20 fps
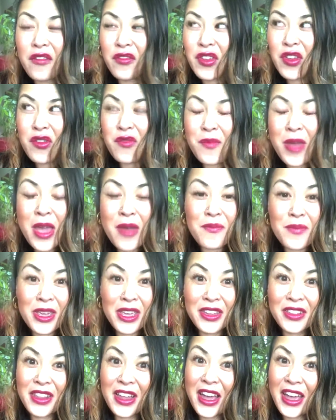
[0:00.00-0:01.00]
you met me
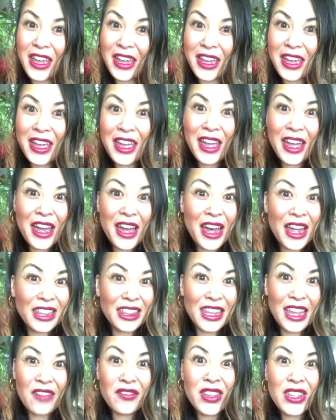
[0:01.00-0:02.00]
like
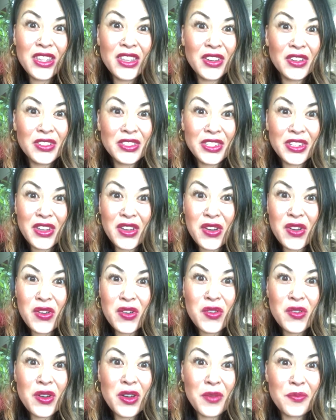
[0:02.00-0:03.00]
11 years
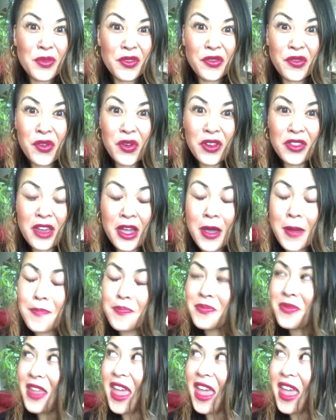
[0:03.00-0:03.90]
ago and before that,